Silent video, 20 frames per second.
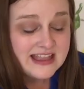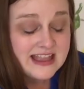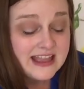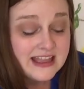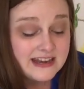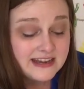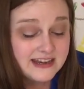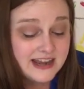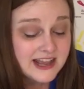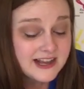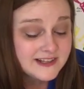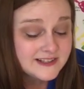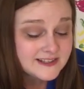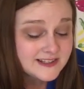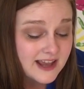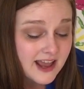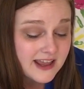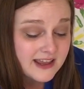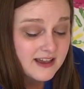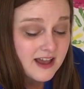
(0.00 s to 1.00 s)
Next,
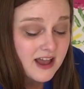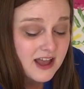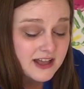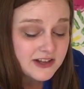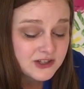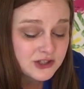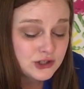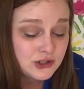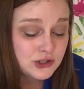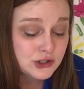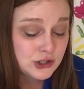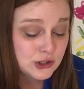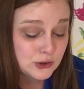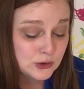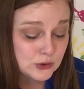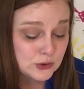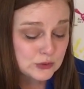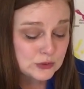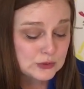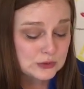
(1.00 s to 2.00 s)
I cut
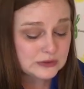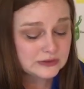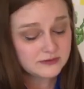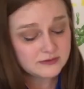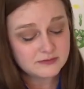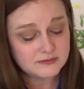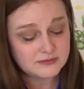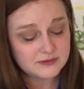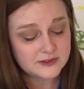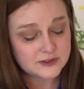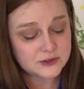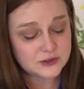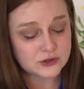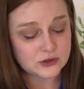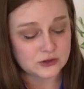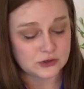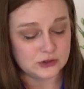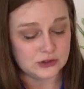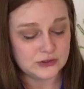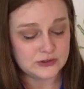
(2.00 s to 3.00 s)
two
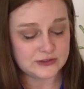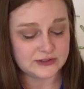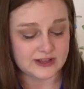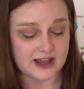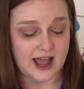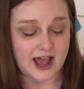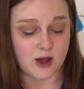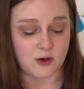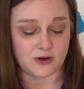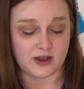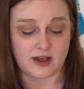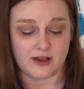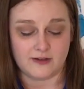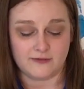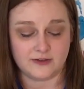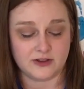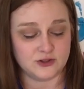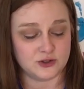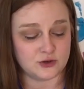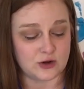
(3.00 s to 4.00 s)
circles out of
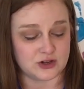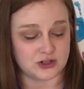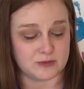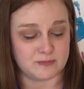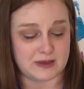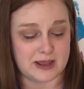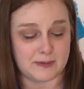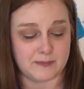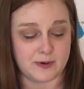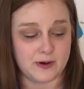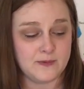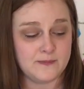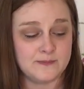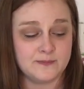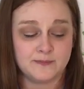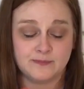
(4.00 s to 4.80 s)
construction paper.